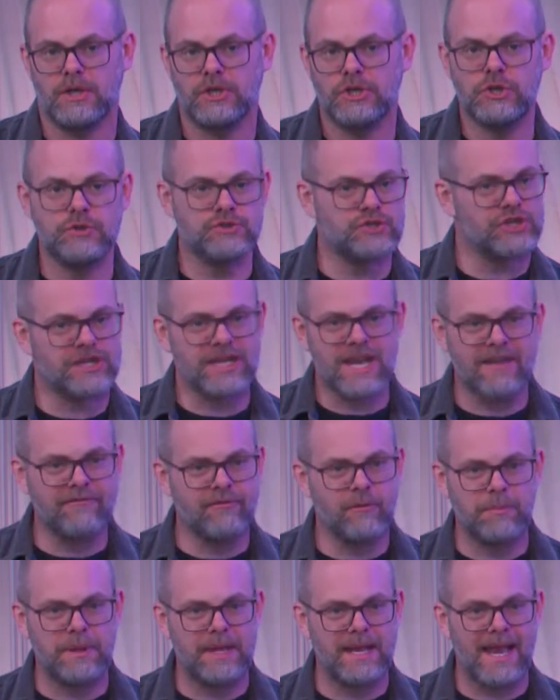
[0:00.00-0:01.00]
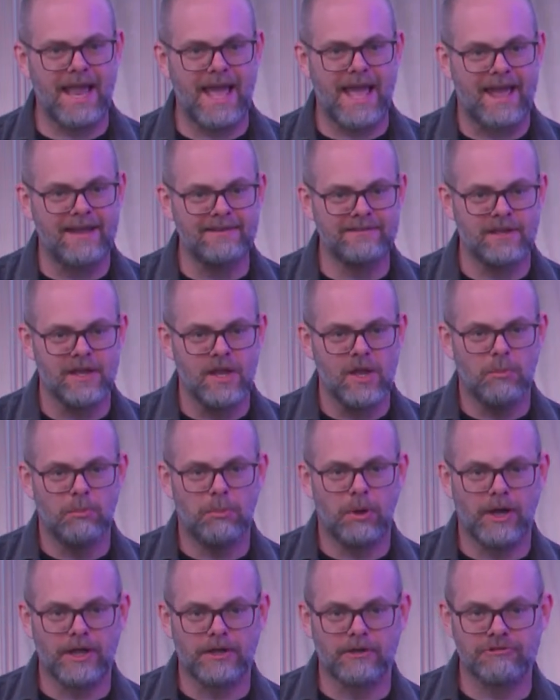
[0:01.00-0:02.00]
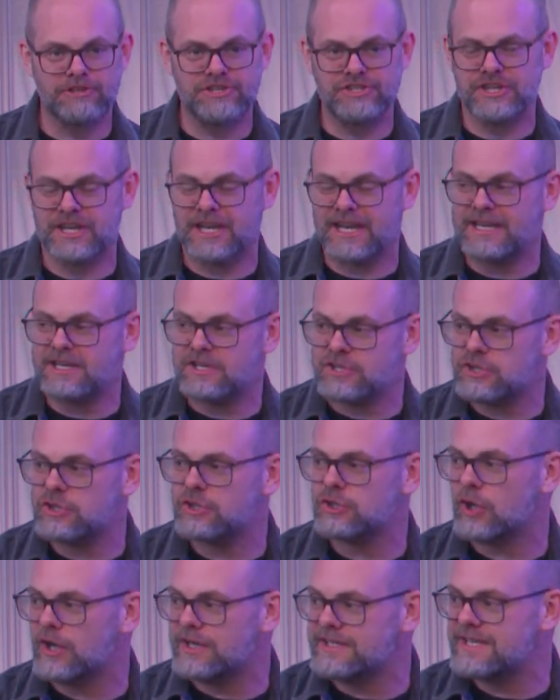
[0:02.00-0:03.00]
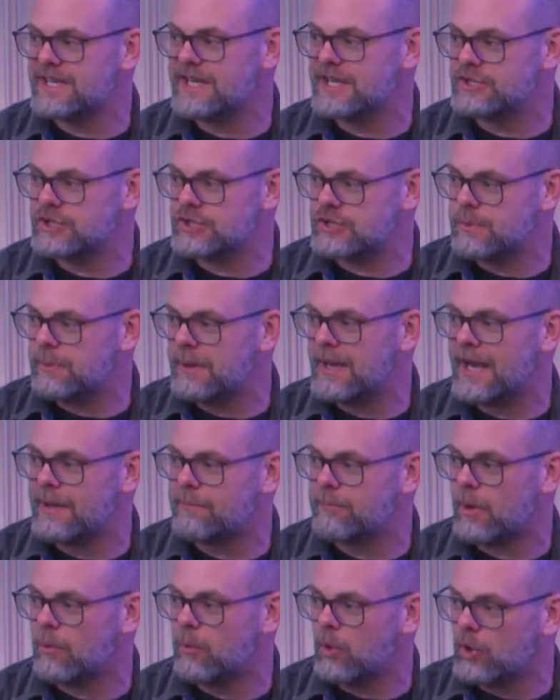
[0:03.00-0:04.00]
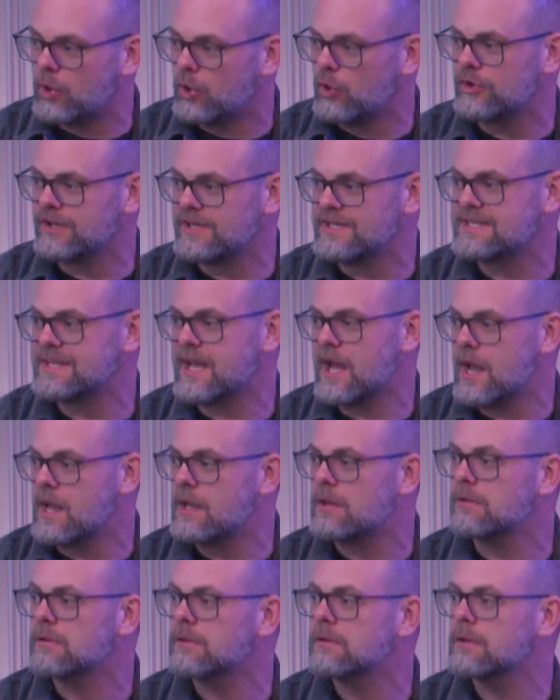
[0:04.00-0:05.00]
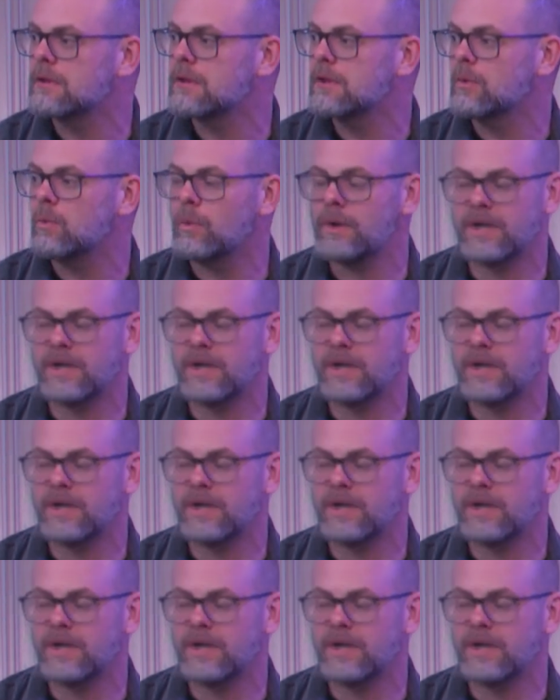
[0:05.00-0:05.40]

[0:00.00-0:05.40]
You should never be led by a Christian leader's good ideas. You should be led by what God is saying. We